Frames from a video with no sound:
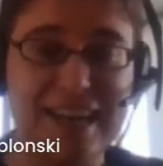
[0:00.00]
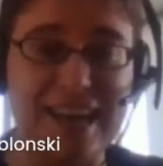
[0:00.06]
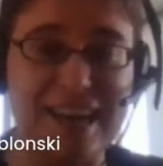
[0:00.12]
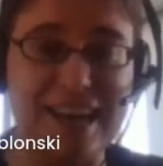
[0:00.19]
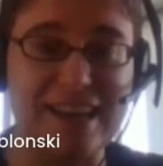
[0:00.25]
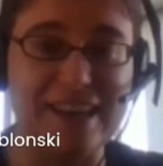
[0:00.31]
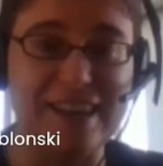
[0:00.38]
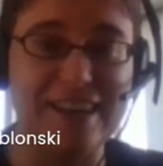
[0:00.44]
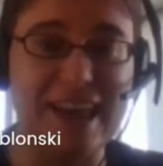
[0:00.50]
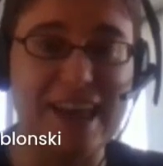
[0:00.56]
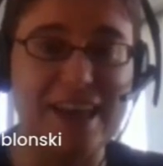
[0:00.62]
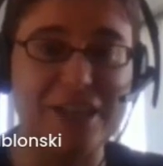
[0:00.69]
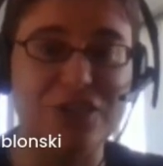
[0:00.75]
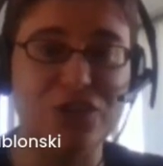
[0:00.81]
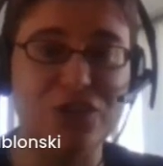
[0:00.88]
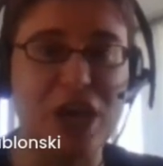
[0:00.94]
And
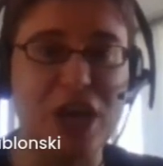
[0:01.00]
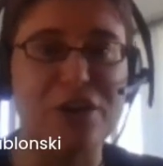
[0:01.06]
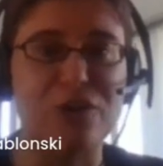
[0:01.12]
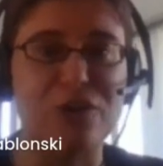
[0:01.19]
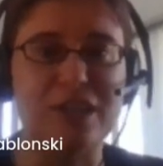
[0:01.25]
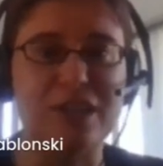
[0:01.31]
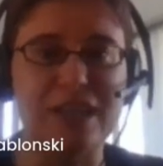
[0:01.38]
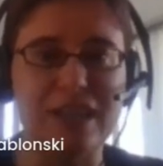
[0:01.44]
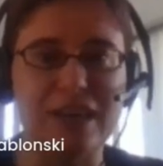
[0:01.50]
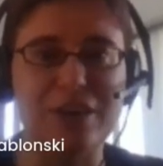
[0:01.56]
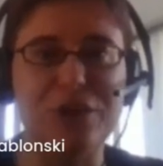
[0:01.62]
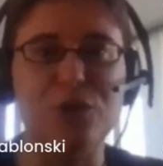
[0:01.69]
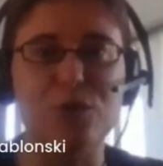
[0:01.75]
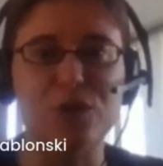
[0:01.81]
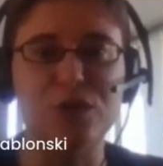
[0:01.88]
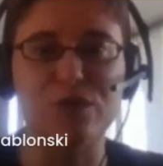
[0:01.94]
that is generally a
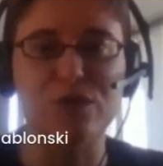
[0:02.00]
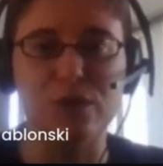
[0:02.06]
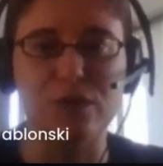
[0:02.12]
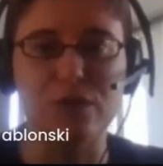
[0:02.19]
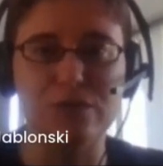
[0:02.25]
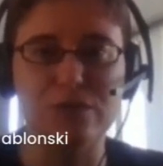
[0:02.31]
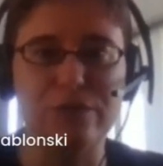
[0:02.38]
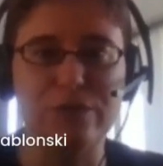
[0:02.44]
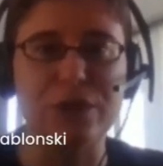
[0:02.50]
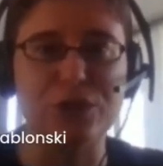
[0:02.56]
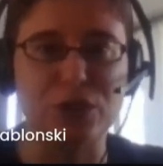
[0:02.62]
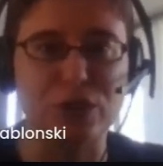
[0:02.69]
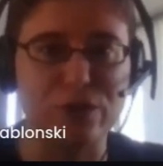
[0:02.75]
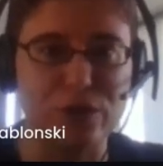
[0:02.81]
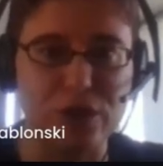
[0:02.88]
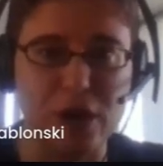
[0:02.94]
useful
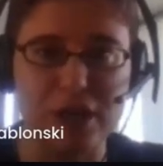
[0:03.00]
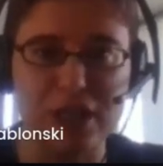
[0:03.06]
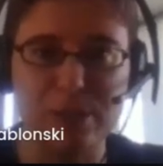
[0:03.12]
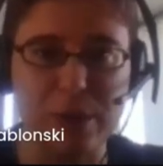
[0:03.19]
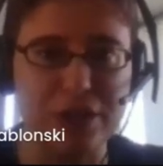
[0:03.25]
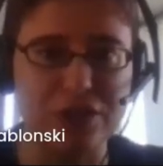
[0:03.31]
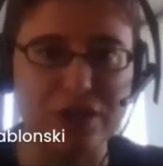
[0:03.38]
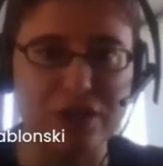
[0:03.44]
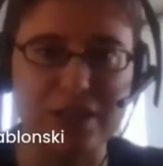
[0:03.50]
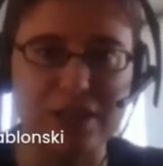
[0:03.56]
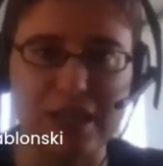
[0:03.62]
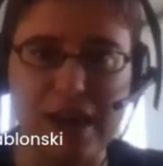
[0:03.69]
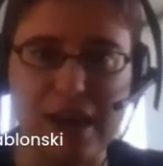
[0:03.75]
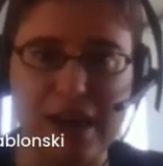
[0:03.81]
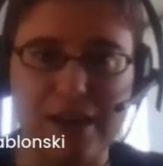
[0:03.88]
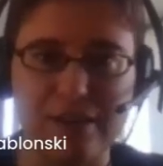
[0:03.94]
feature for docs pages
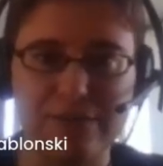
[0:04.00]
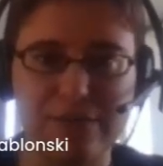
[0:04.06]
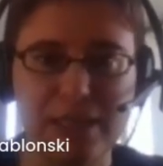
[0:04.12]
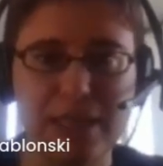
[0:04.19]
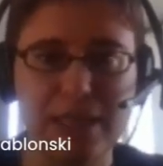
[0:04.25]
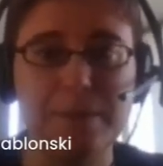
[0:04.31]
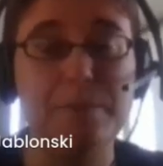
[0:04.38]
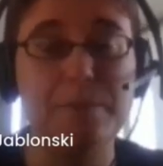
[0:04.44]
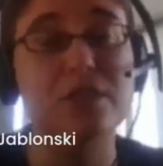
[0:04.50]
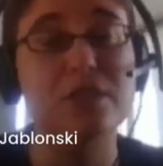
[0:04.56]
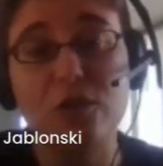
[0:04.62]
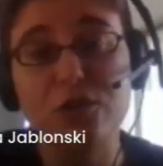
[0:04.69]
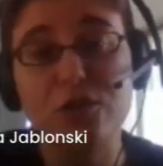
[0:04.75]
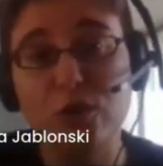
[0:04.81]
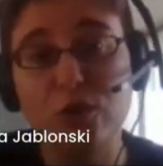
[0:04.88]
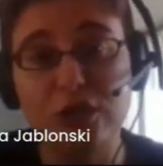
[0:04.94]
to have.
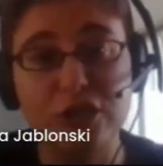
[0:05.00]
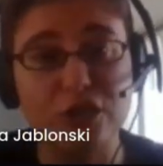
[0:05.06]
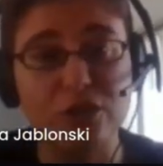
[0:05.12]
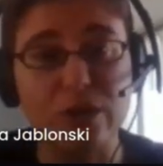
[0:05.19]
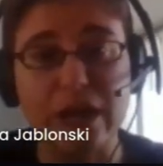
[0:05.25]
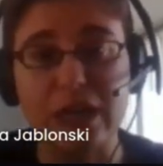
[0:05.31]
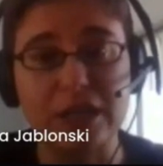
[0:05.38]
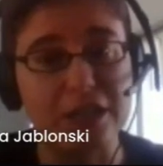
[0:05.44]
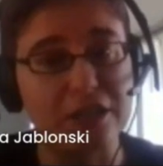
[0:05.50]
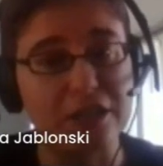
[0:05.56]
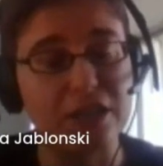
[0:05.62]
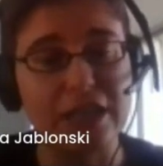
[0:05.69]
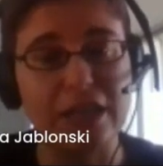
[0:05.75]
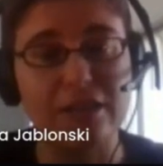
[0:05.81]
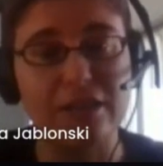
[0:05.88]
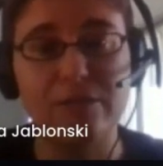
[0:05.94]
It's also good to write
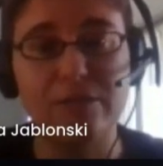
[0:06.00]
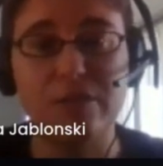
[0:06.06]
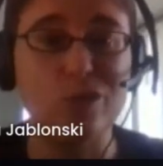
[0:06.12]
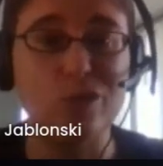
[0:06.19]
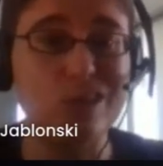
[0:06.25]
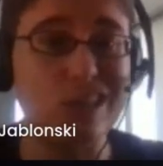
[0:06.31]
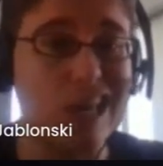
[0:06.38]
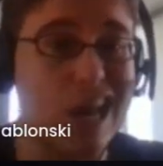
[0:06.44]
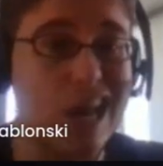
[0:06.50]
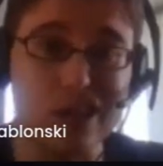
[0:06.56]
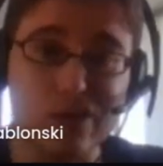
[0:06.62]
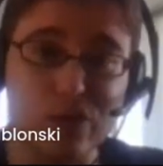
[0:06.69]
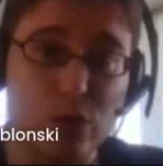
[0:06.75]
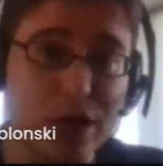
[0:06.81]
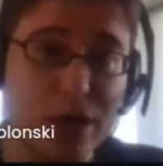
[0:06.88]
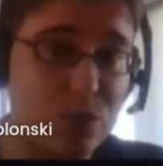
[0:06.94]
clearly, use the
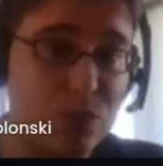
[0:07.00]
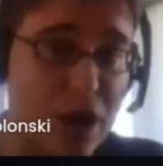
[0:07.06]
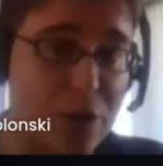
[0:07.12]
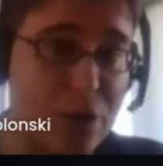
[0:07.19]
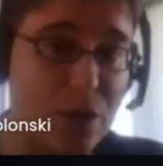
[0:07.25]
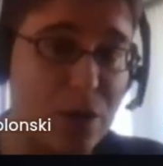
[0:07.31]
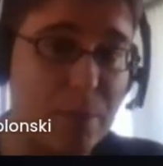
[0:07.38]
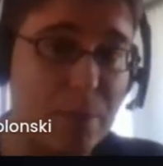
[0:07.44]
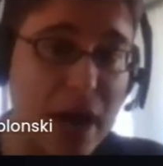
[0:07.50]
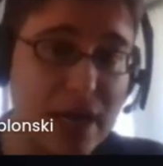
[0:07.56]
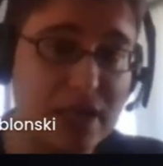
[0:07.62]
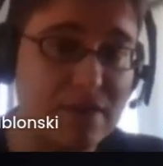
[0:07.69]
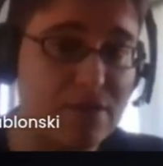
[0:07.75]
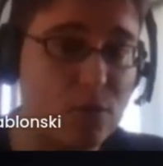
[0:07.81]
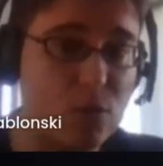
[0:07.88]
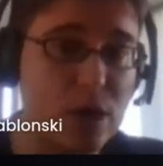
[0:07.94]
active voice rather than the
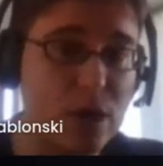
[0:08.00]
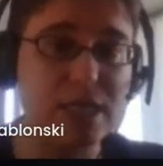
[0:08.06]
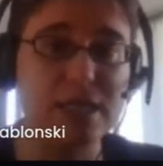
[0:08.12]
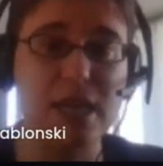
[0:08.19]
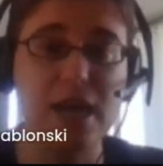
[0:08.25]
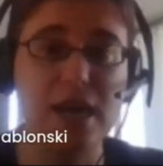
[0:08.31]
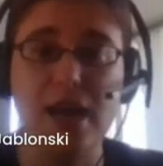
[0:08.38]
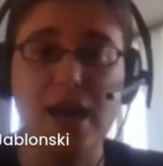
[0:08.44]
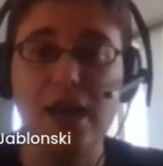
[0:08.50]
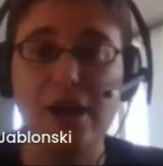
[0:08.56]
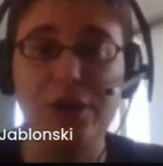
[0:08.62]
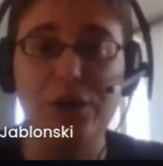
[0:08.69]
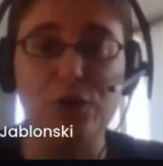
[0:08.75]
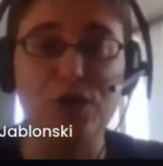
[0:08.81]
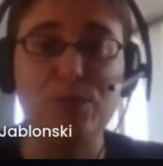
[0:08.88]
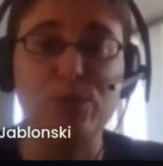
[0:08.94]
passive voice,
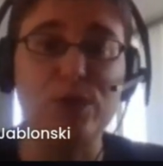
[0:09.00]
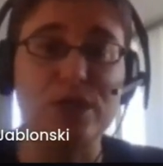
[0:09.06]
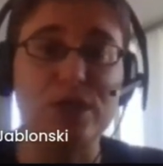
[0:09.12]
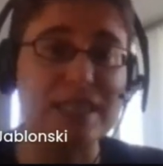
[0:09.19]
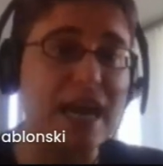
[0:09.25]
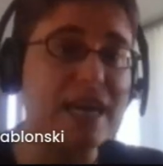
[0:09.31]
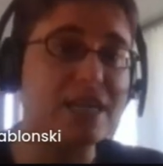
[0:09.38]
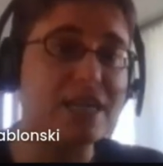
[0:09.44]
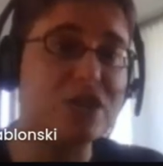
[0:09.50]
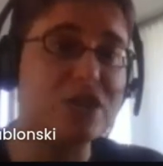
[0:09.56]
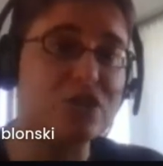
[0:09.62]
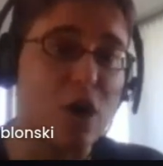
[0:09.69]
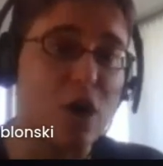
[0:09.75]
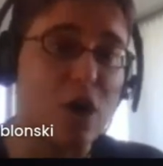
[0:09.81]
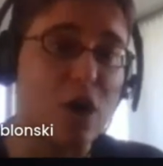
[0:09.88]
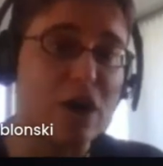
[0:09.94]
use precise,
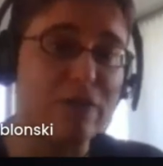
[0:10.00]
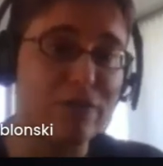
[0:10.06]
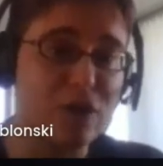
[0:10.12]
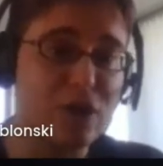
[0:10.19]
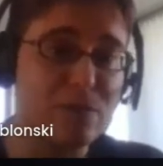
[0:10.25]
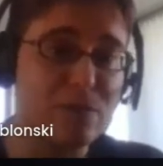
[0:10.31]
strong